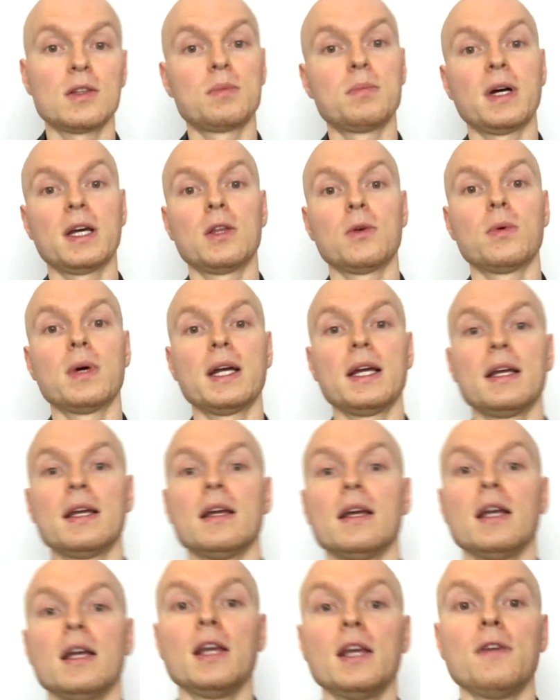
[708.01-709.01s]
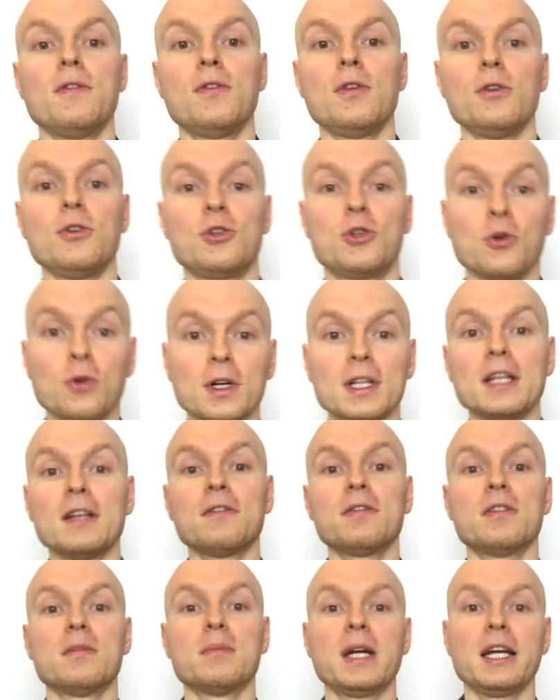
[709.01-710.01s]
By the way, if you enjoy the
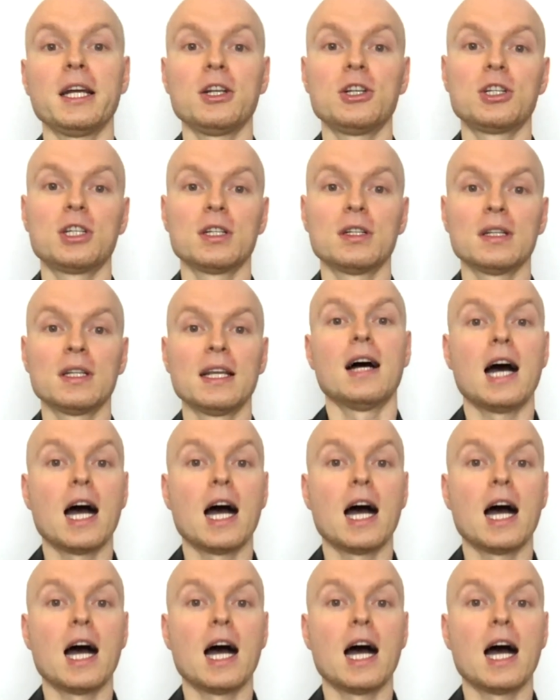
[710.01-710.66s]
information,